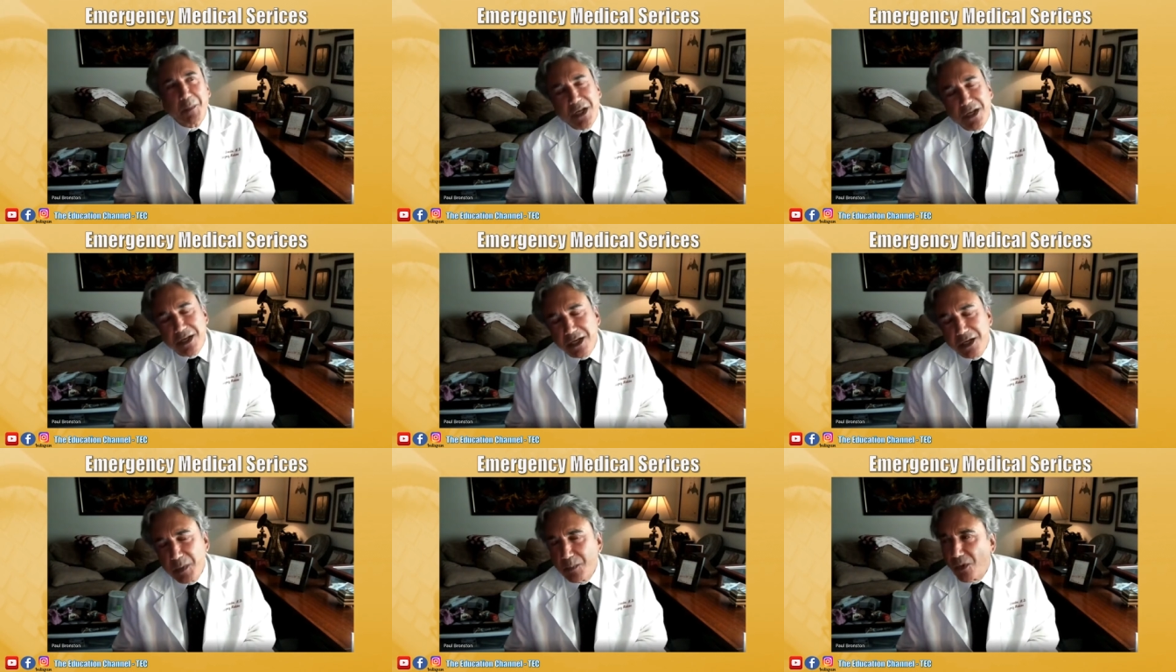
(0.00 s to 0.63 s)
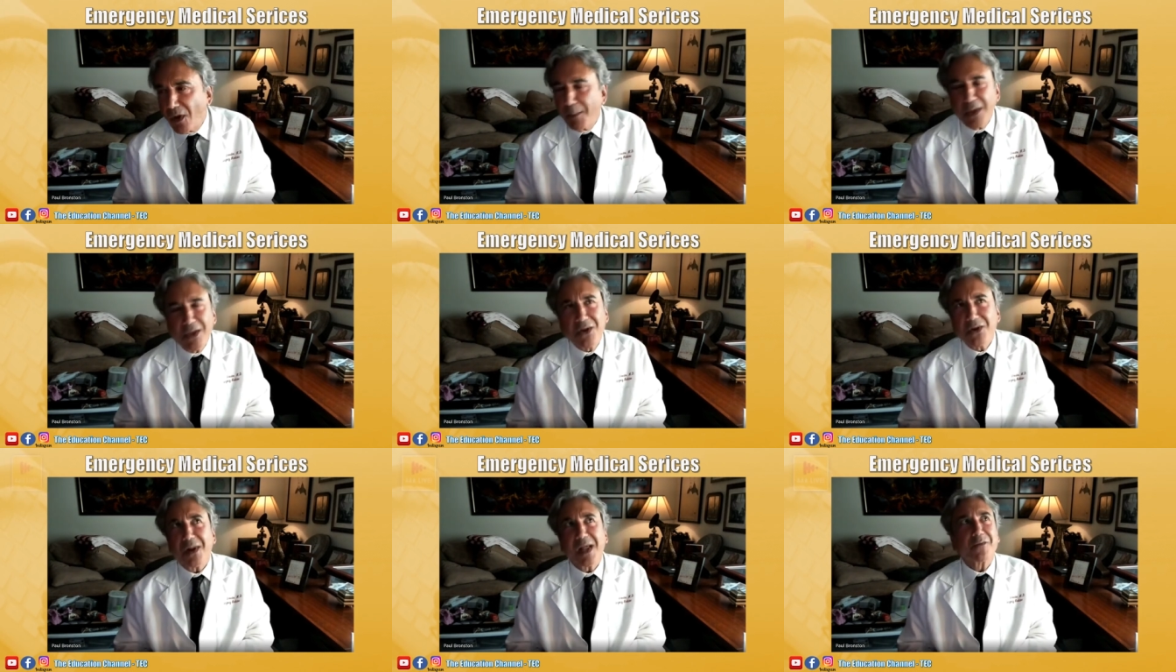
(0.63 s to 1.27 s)
need to be bright. But you
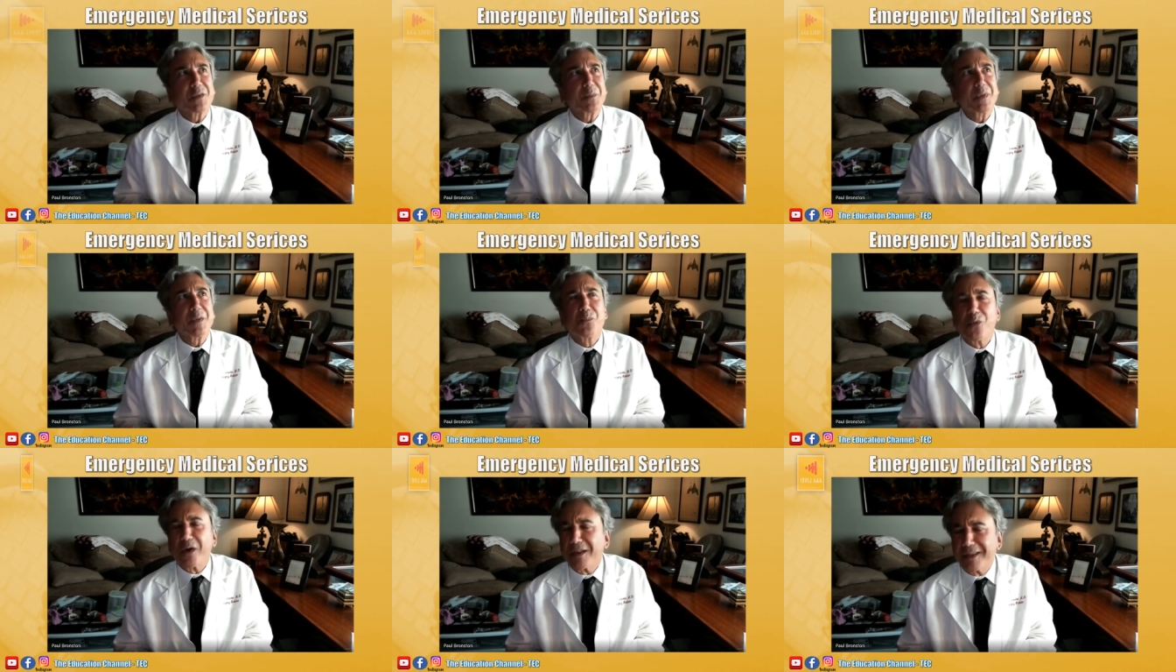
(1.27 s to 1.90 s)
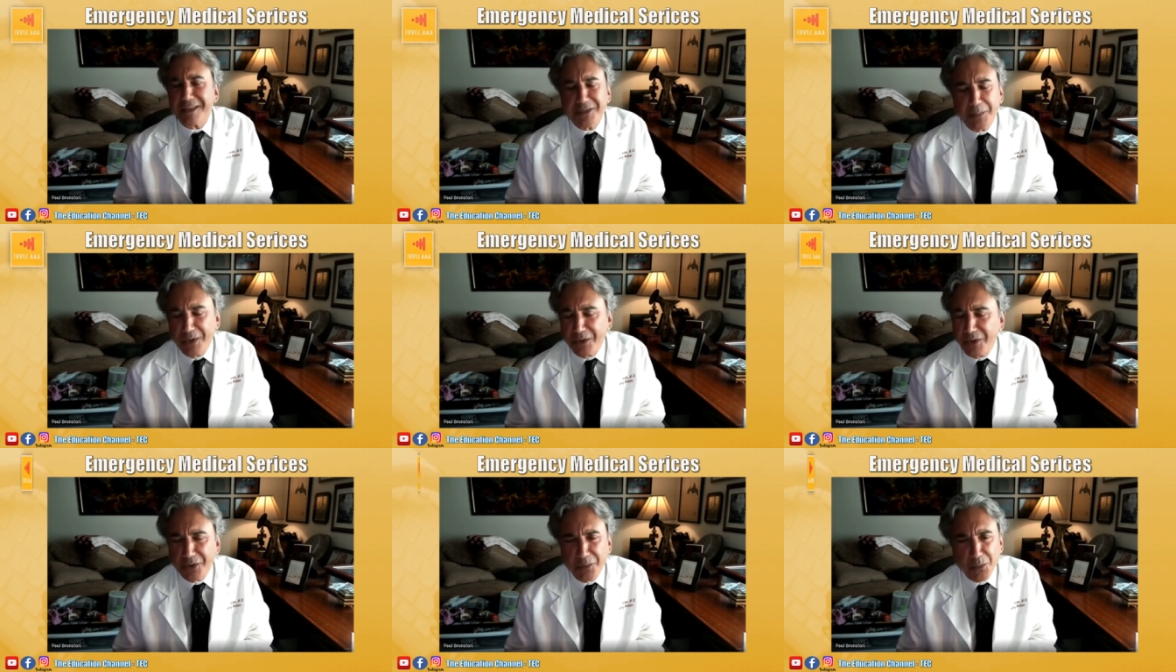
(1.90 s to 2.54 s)
don't have to be brilliant to be a
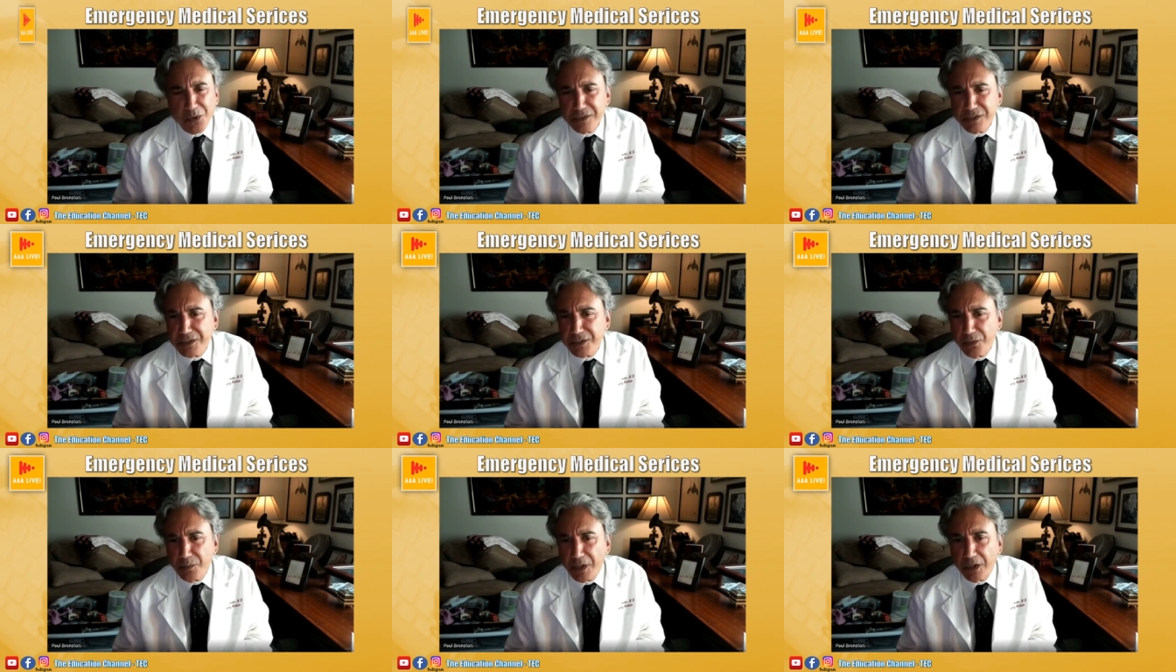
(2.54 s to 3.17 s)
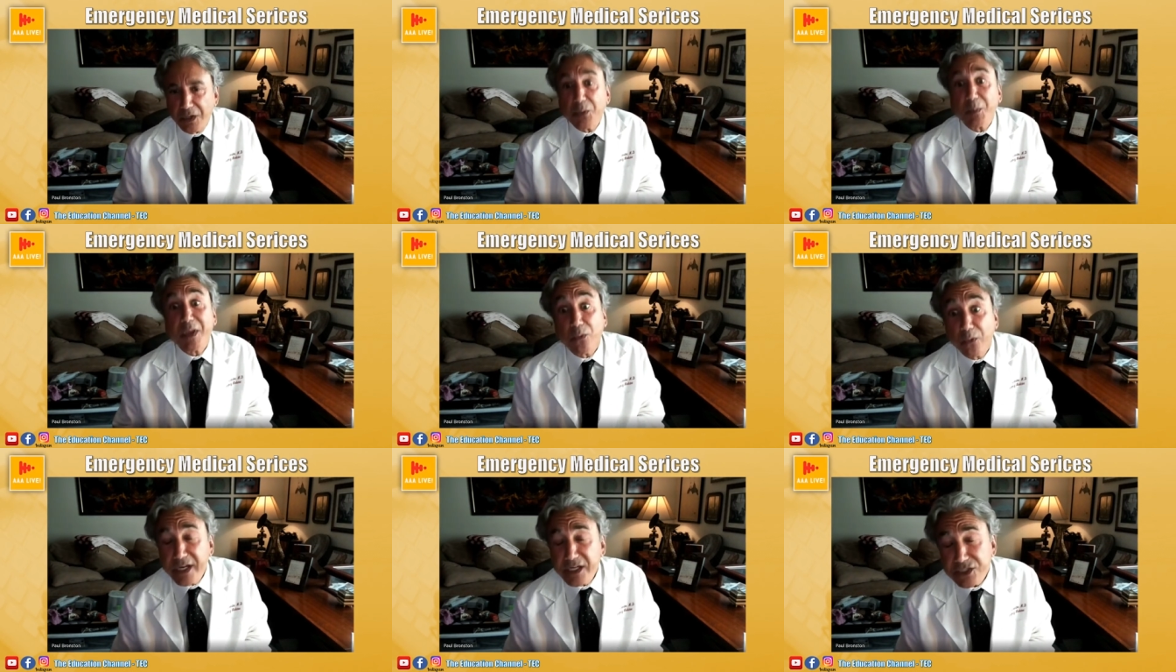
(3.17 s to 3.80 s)
good emergency room doctor. To be a
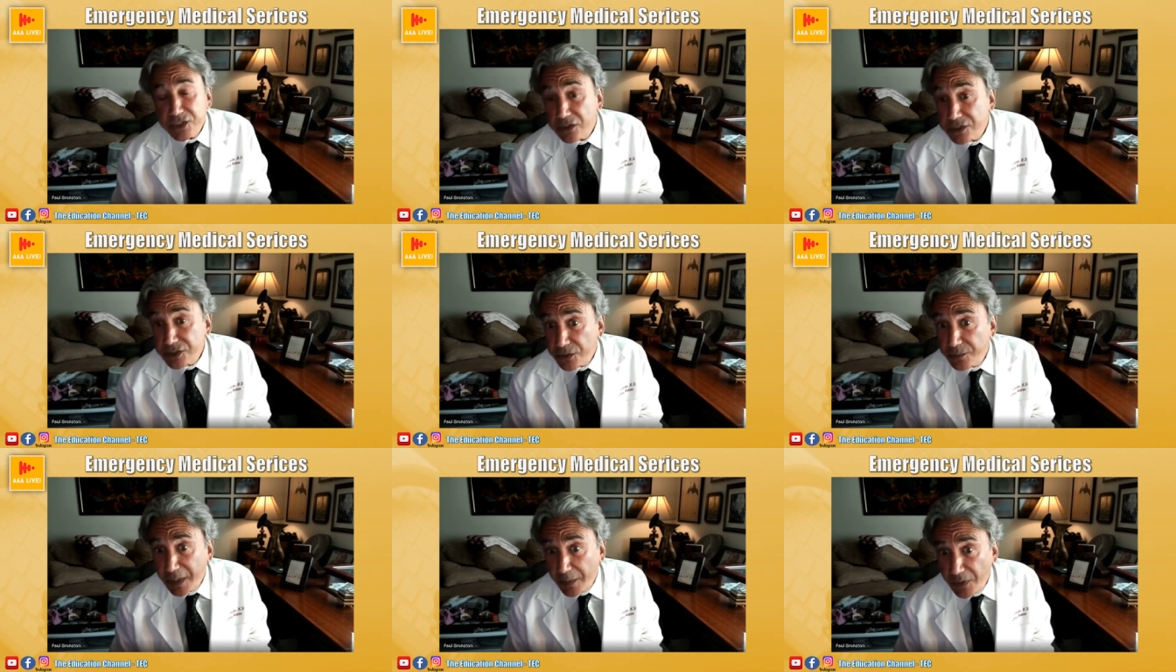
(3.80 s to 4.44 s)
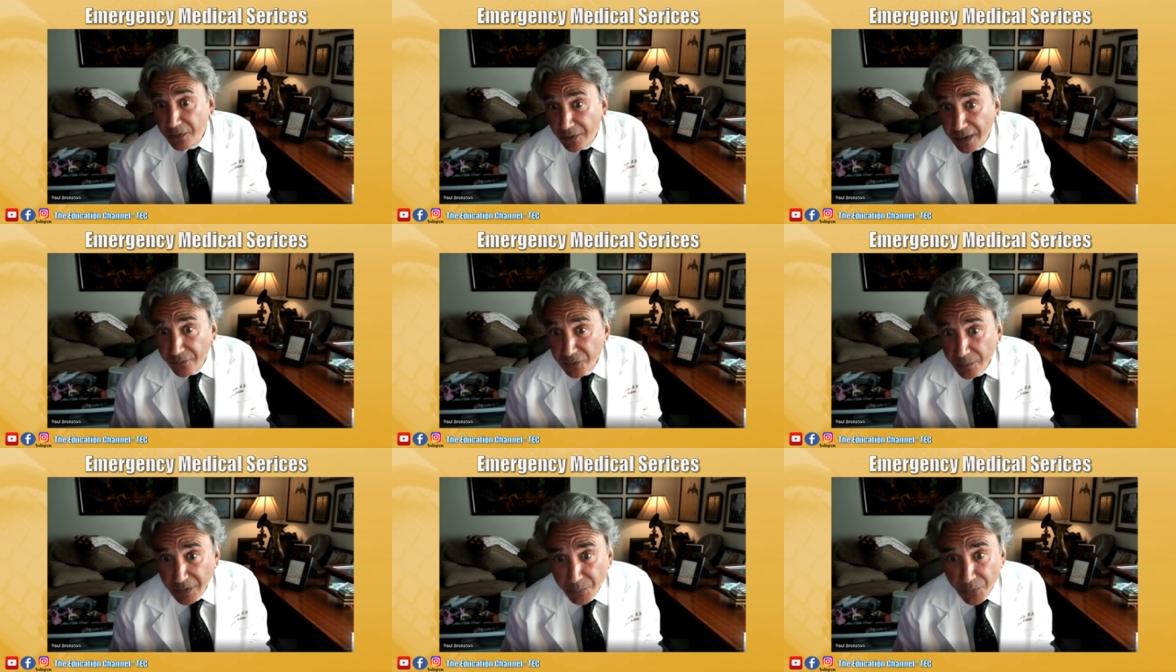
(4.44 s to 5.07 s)
researcher, maybe you have
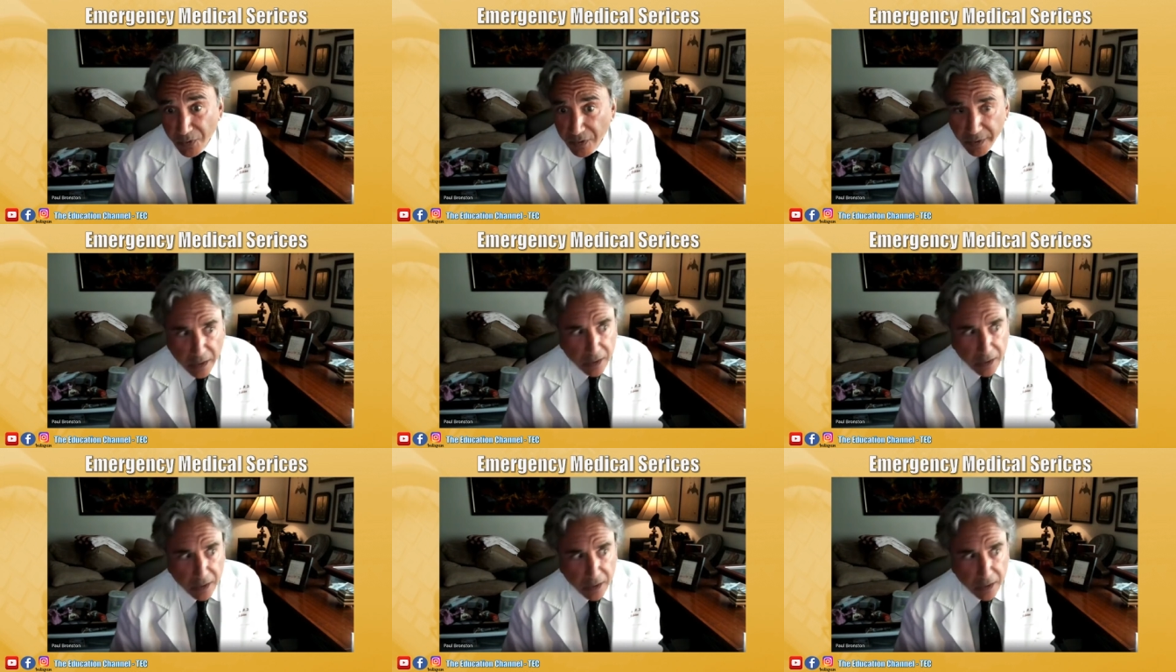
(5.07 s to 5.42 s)
to be brilliant.